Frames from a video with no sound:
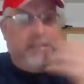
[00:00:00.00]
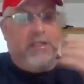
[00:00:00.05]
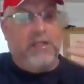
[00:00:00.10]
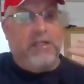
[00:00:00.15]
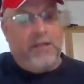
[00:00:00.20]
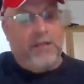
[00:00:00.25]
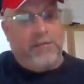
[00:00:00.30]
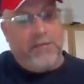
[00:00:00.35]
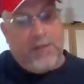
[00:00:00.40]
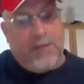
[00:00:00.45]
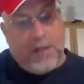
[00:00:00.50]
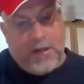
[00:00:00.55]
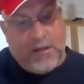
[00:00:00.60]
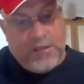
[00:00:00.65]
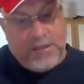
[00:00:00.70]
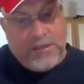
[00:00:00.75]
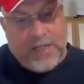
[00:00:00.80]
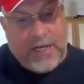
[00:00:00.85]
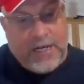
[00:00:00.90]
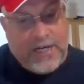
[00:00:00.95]
the
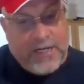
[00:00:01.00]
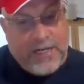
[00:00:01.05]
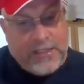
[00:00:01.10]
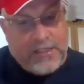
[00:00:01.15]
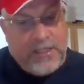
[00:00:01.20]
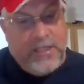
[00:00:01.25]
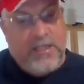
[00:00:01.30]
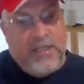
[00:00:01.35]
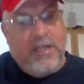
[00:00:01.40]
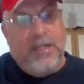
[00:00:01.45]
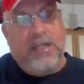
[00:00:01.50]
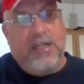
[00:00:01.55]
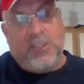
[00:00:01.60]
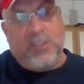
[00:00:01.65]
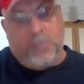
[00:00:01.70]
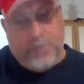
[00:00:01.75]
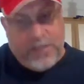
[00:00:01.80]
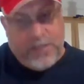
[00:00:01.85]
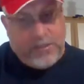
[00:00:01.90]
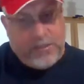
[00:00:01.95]
libtard's eyes,
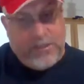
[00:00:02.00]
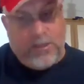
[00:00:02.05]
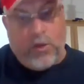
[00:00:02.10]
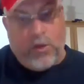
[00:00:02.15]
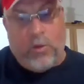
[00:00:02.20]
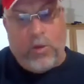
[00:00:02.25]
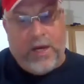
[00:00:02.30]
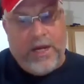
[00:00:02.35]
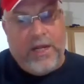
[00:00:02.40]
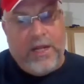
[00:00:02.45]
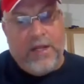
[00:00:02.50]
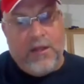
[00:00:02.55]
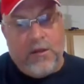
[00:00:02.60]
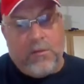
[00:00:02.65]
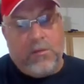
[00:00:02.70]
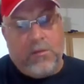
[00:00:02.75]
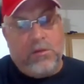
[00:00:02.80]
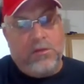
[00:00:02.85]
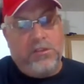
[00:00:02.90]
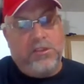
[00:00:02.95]
especially the white
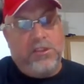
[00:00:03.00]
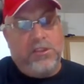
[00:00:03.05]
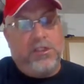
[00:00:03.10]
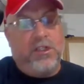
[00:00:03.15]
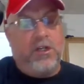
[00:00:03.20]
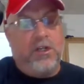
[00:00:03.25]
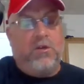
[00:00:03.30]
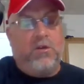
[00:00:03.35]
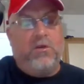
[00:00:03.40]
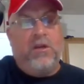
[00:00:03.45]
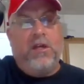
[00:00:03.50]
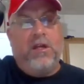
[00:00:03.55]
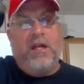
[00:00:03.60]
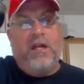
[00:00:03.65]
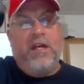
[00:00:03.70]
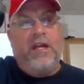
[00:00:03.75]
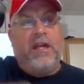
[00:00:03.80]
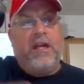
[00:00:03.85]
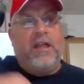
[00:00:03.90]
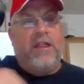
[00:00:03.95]
liberals,
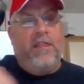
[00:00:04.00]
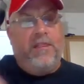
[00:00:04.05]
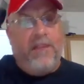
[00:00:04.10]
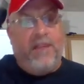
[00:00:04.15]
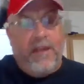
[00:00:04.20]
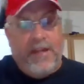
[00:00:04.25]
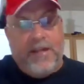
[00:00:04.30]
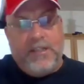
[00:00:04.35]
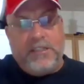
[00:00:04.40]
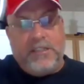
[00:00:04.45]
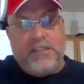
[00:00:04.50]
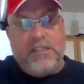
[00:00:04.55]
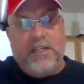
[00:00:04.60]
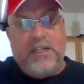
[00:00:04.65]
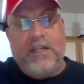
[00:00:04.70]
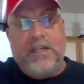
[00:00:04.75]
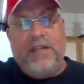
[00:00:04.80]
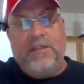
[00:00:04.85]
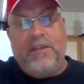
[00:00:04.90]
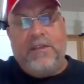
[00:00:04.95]
thinks
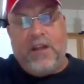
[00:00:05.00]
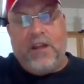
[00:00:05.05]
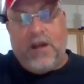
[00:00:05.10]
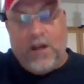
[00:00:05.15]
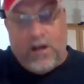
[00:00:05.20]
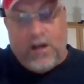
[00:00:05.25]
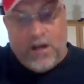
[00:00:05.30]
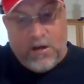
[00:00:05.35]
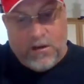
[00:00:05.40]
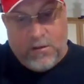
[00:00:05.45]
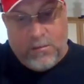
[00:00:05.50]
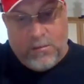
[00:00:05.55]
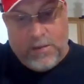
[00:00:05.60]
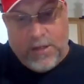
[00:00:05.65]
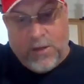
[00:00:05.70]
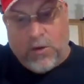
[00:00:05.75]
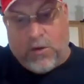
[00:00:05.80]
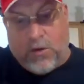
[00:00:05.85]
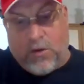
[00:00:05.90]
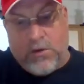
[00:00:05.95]
that all
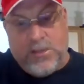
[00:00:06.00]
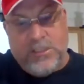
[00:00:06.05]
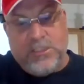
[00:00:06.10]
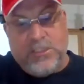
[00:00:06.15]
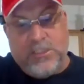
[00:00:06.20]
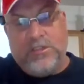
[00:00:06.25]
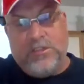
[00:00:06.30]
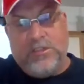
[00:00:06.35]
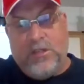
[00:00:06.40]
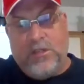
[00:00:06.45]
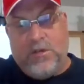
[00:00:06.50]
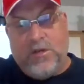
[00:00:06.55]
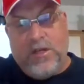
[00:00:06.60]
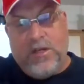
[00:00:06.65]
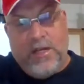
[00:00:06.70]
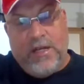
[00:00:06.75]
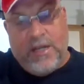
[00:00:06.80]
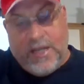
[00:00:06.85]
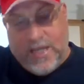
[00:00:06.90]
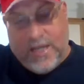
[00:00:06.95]
minorities,
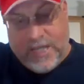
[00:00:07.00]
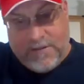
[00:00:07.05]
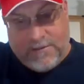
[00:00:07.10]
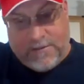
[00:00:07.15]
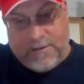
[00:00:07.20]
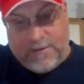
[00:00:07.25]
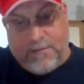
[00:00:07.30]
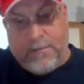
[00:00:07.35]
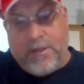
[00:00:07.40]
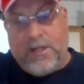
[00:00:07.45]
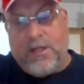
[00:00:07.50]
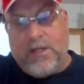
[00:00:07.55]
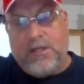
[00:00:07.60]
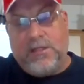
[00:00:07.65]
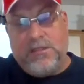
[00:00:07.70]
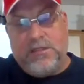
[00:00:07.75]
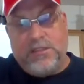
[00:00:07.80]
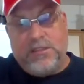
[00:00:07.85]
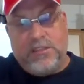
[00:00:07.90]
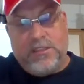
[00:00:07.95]
African
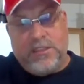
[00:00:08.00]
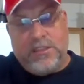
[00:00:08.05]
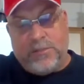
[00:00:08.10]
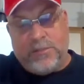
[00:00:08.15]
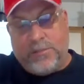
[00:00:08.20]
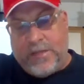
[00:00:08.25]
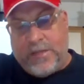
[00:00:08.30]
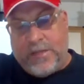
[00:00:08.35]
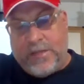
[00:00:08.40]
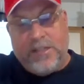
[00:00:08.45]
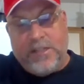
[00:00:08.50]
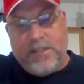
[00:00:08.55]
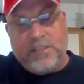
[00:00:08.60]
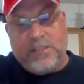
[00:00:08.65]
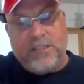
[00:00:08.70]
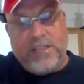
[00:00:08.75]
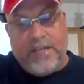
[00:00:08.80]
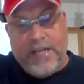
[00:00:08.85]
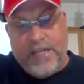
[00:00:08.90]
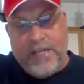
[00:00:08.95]
Americans,
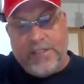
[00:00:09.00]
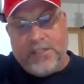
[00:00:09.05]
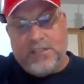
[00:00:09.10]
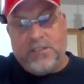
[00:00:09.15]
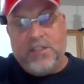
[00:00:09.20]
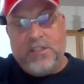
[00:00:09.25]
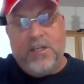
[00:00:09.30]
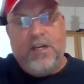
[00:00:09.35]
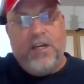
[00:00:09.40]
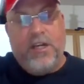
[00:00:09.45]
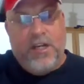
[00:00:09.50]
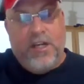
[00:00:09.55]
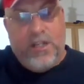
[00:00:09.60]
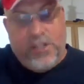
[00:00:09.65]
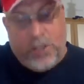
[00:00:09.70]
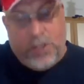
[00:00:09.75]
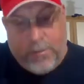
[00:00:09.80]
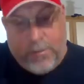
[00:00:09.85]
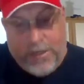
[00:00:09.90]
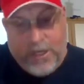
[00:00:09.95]
Hispanics, and Asians
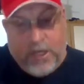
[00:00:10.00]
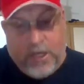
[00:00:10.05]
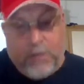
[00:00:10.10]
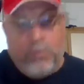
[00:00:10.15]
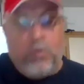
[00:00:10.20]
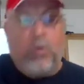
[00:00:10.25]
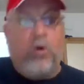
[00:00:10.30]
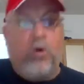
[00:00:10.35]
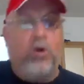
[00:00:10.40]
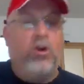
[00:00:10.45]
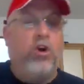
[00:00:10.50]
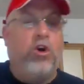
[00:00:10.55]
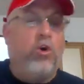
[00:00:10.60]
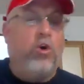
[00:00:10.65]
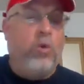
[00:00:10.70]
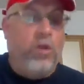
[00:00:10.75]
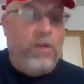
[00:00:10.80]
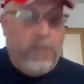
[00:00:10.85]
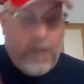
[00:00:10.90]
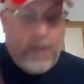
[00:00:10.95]
should be on board
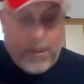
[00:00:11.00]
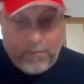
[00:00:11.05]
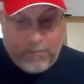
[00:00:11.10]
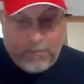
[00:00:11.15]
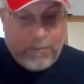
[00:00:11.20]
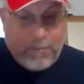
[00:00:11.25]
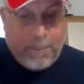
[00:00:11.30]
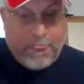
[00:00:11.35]
with them.